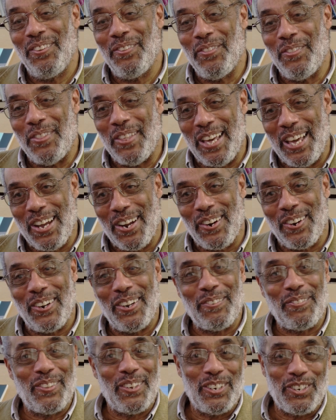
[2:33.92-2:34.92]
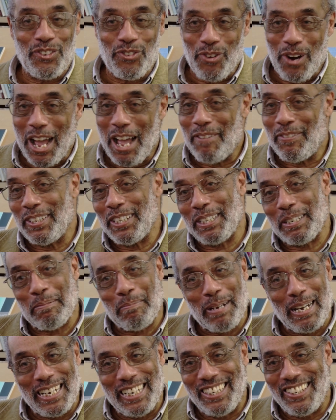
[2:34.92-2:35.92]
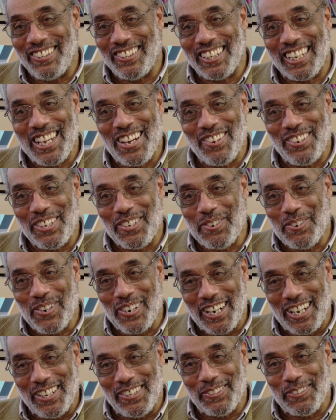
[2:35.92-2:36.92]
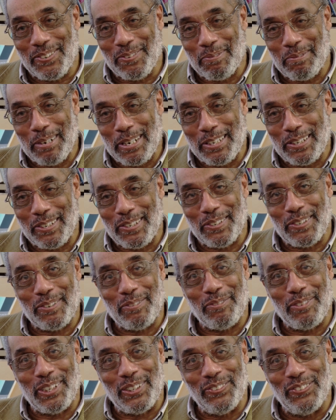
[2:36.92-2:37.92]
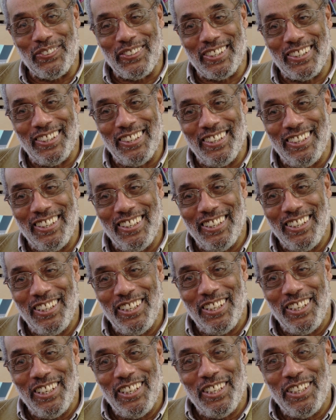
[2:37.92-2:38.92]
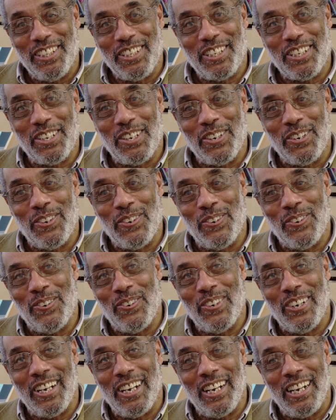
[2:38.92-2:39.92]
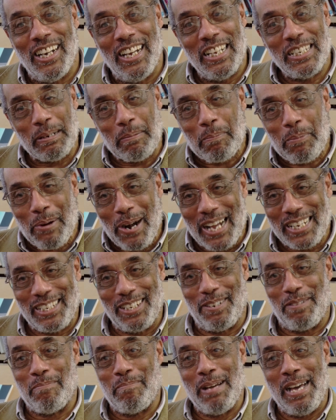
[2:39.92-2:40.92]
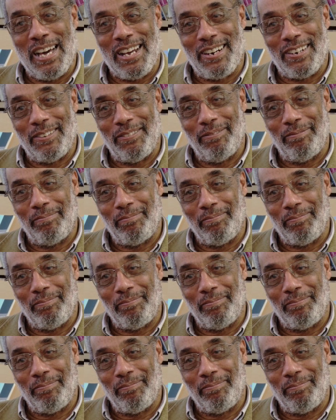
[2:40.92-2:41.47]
there if they're driving somebody to the county courthouse to register to vote. So, uh, as a practical matter,